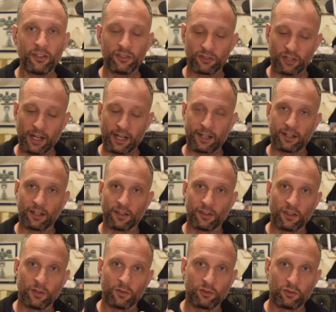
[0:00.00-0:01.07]
strike,
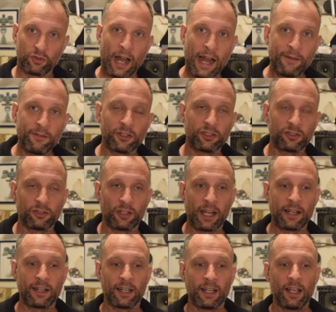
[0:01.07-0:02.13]
the driver
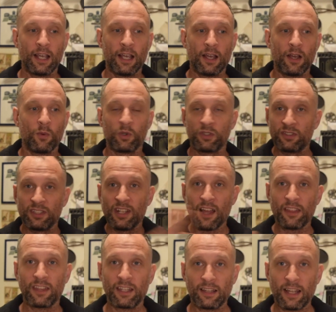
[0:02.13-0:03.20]
strike, was
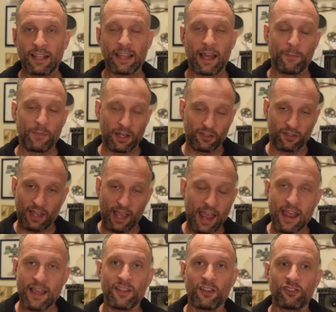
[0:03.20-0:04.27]
nothing like that, because
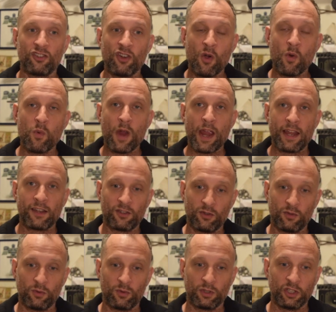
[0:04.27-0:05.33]
there's no way
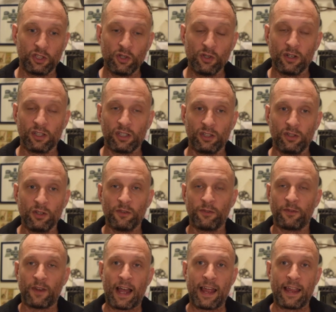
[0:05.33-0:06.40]
to
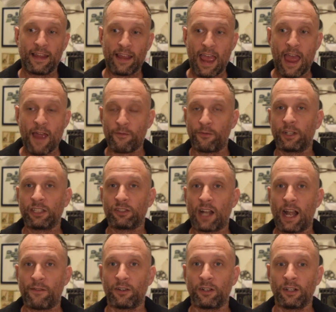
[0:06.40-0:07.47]
unify every
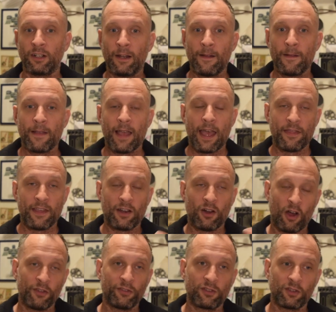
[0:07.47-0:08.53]
driver, and then
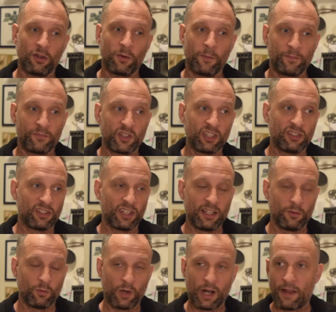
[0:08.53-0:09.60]
also, just
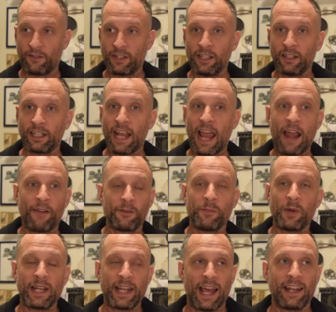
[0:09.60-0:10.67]
in what I'm hearing,
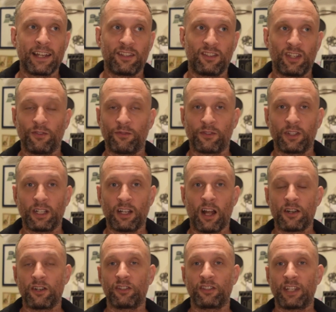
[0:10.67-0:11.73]
everybody had a different
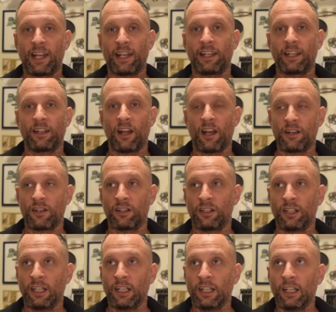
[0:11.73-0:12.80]
understanding
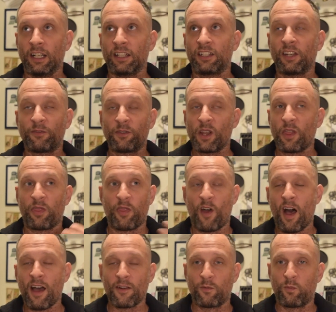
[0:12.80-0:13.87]
and different
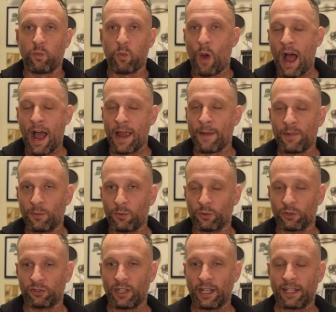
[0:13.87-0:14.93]
thought of why people
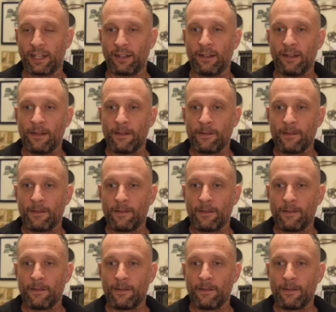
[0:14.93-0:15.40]
were striking.